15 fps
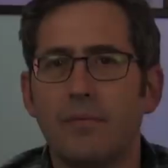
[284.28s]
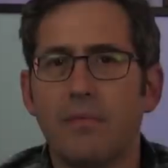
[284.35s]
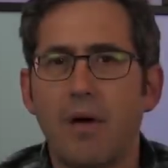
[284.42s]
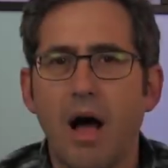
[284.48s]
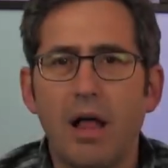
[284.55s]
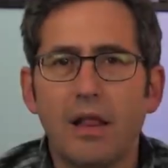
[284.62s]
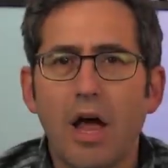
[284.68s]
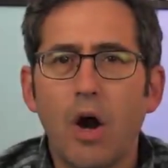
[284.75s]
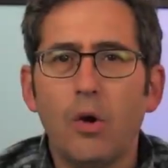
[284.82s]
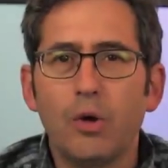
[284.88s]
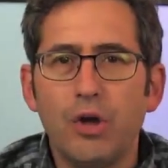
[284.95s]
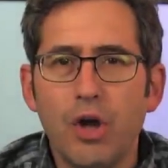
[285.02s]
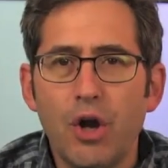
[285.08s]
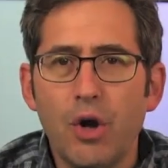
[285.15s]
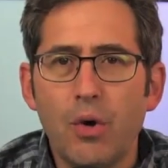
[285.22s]
Hello,
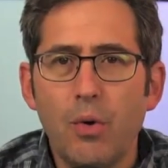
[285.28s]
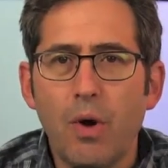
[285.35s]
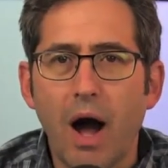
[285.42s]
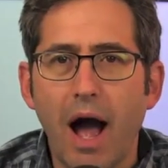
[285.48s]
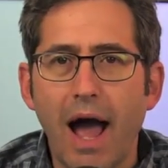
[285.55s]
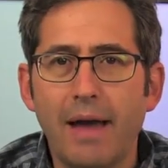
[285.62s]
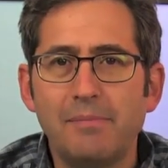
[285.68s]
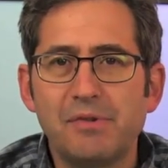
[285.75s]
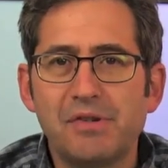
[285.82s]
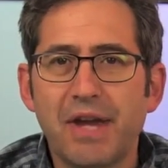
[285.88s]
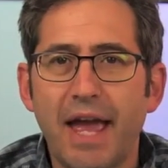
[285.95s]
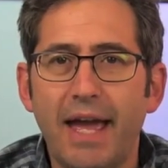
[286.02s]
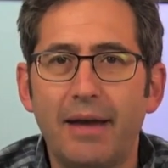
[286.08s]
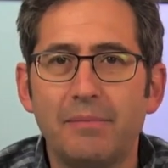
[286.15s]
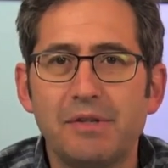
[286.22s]
you. I'm
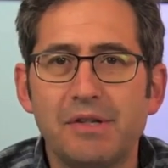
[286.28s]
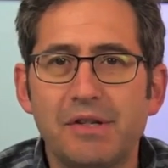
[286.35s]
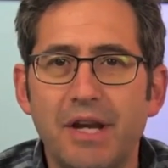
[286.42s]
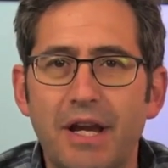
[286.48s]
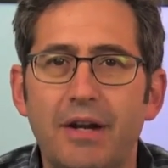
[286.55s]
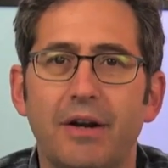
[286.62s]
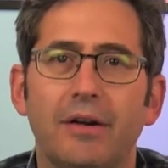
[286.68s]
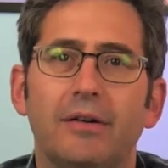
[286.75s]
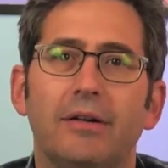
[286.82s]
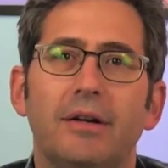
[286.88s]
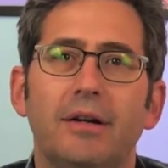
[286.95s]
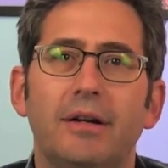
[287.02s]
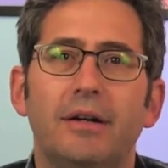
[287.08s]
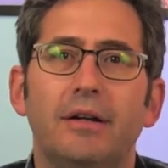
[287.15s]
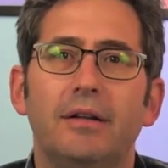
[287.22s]
Sam Seder.
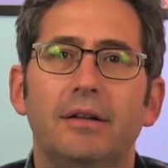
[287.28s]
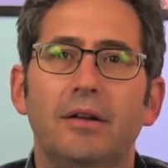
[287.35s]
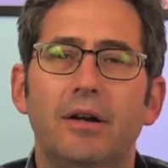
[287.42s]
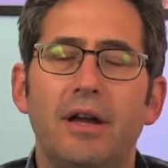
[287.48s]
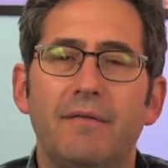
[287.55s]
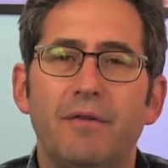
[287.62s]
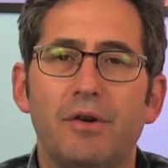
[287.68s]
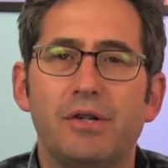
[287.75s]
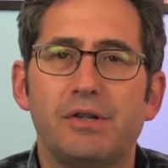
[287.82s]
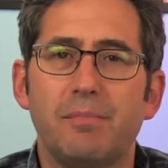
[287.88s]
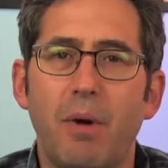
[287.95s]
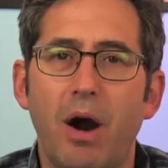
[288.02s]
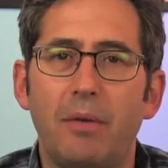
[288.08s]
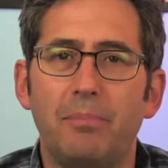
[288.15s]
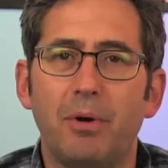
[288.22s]
Looking for
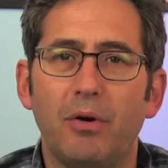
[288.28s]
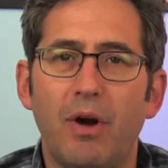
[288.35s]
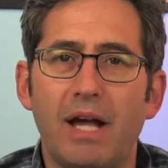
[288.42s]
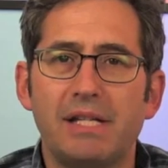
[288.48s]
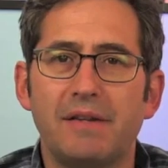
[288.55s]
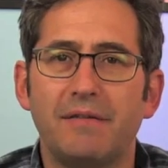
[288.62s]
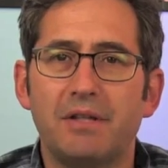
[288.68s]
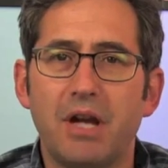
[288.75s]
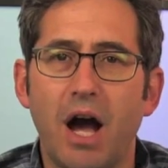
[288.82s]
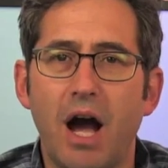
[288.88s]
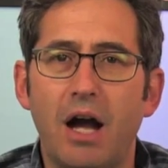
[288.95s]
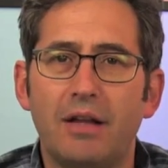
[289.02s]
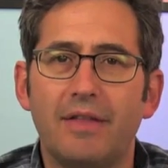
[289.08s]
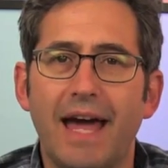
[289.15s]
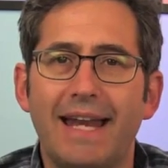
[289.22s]
smart progressive
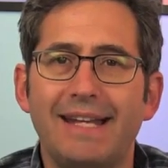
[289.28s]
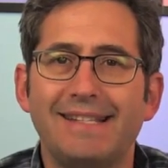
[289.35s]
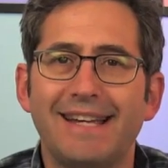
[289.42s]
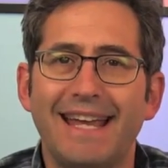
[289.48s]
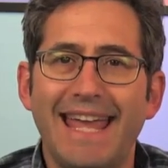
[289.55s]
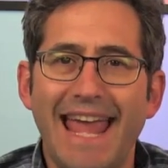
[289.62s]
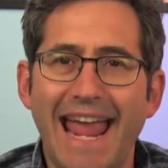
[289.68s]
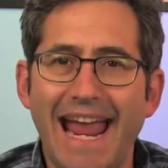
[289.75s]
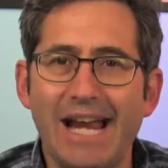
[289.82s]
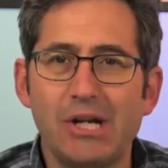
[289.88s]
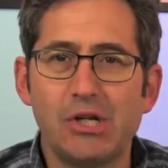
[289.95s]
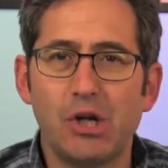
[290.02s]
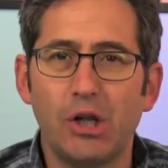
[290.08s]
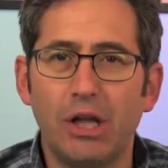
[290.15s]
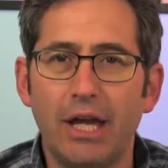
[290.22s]
talk that is
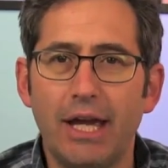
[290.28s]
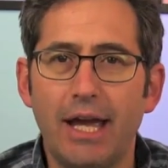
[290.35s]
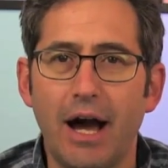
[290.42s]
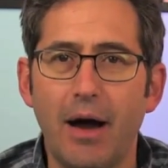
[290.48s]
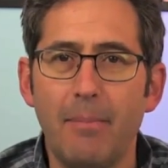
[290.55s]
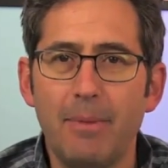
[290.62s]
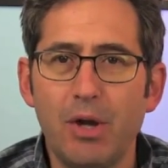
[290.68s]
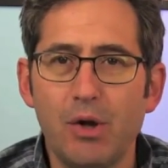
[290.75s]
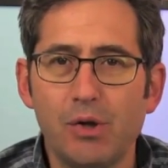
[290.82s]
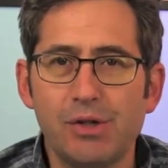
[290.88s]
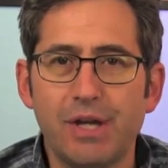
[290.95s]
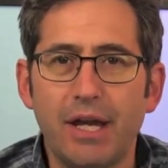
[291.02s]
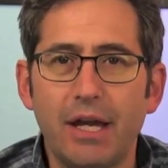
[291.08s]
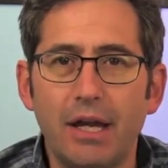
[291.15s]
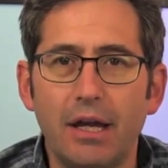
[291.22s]
occasionally
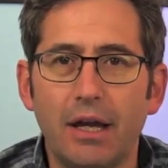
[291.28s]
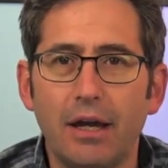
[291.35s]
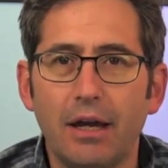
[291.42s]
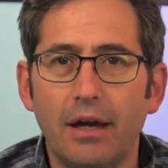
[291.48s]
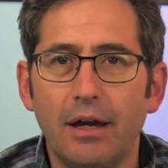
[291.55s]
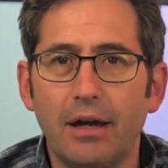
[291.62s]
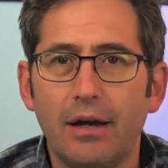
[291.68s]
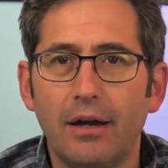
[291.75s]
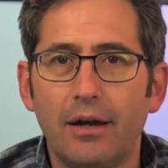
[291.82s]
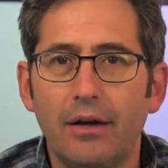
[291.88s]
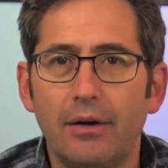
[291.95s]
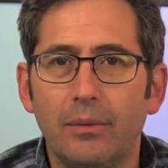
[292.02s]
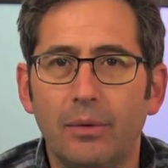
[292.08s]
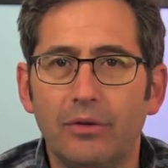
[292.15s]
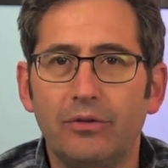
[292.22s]
amusing?
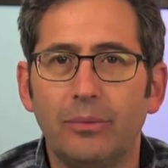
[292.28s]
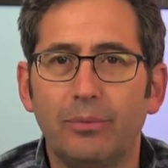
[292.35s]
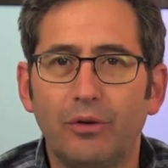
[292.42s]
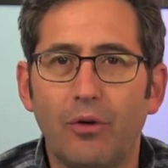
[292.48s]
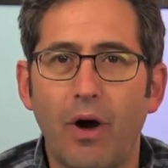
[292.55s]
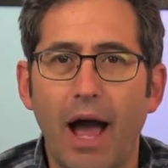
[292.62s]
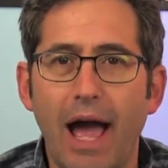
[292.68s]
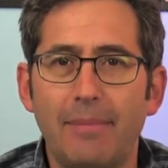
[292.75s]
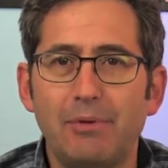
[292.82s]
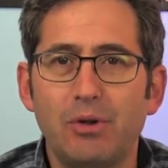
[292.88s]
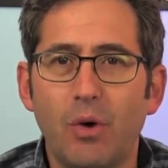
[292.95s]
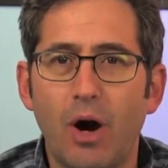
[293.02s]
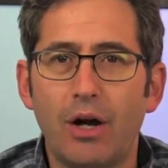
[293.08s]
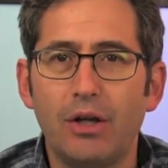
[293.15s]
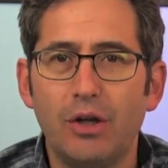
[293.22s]
Well, subscribe
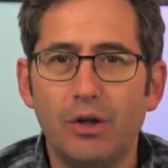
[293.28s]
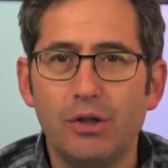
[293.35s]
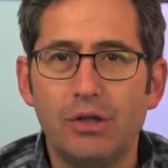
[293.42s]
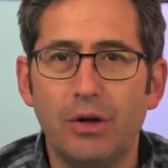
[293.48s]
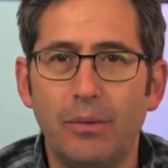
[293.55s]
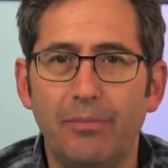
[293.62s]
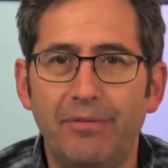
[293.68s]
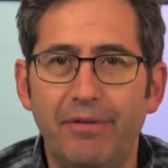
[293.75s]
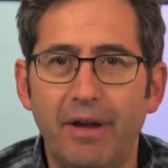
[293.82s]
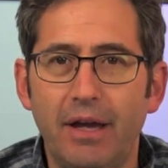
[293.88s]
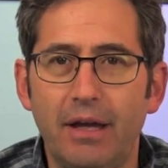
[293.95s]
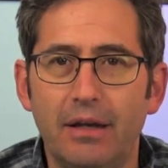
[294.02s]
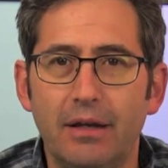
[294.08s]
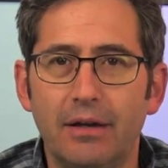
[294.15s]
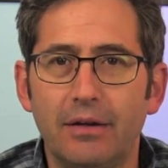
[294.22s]
to our YouTube
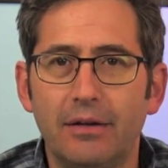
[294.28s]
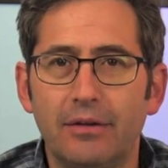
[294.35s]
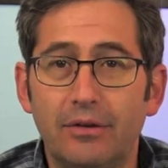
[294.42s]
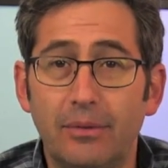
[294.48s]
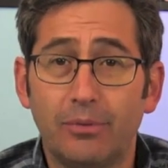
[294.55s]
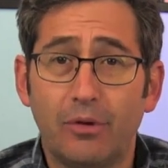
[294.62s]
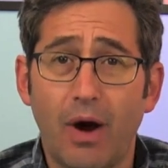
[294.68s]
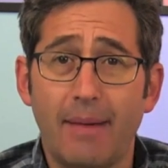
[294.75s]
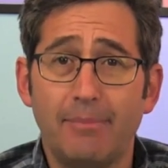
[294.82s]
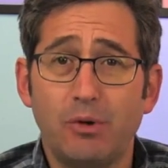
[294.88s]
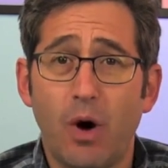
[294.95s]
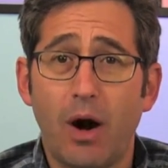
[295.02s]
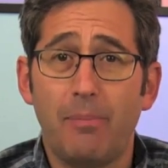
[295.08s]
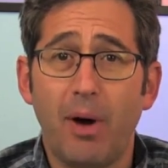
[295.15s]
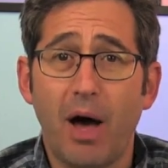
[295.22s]
feed, subscribe
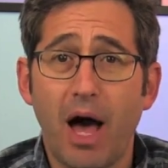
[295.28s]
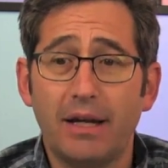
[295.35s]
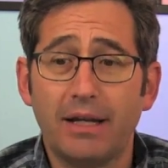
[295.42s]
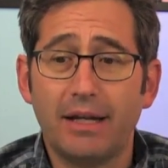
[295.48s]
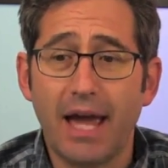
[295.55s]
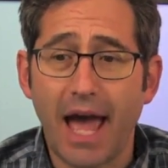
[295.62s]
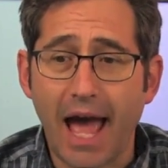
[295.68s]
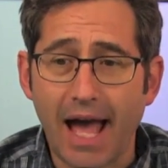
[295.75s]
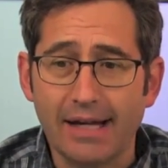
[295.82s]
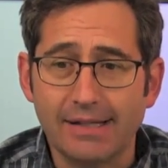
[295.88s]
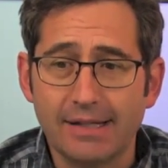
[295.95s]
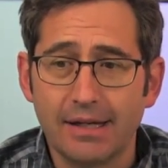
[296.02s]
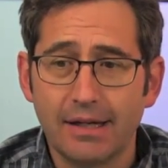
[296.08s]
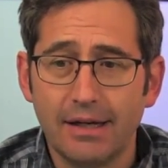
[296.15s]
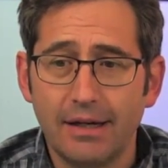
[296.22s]
to our podcast,
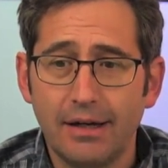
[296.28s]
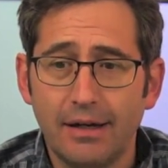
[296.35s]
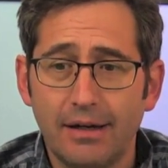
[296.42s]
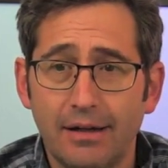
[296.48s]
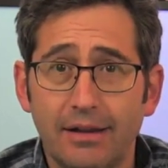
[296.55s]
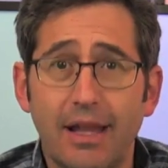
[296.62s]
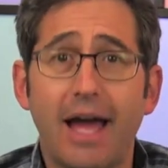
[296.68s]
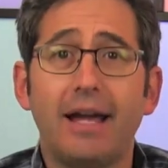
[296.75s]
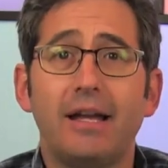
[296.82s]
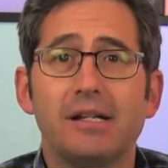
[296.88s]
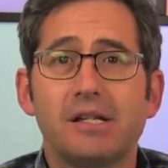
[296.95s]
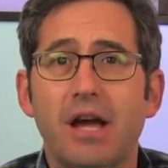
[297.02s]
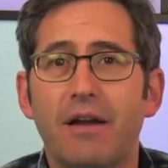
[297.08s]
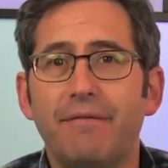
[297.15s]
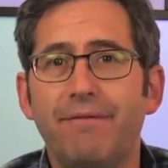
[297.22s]
like us
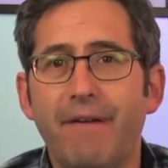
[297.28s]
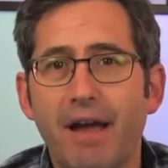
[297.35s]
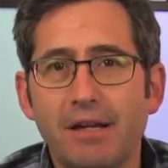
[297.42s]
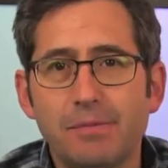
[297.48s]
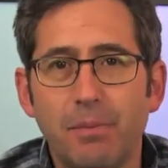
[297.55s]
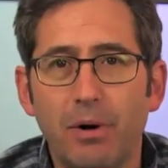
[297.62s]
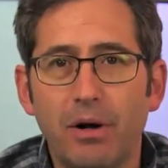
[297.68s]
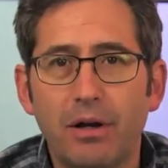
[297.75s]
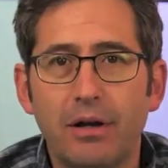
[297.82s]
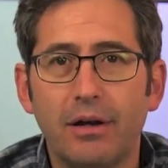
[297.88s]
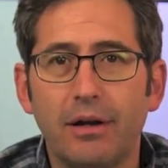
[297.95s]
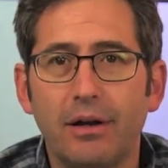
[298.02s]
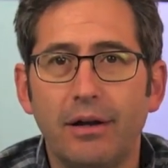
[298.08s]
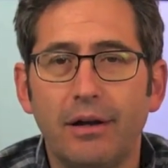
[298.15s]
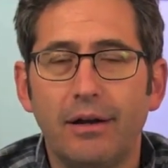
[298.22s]
on Facebook,
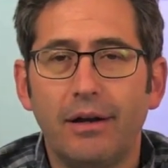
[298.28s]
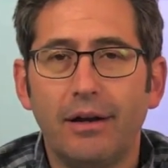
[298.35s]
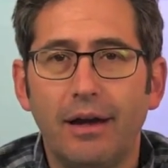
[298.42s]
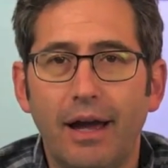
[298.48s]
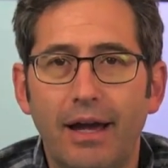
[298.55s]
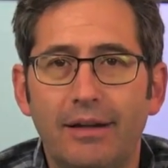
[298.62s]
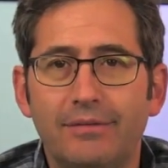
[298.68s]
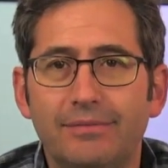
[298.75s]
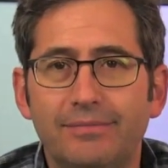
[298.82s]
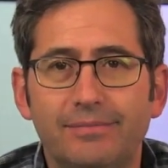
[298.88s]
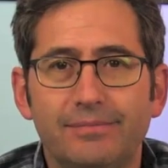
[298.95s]
and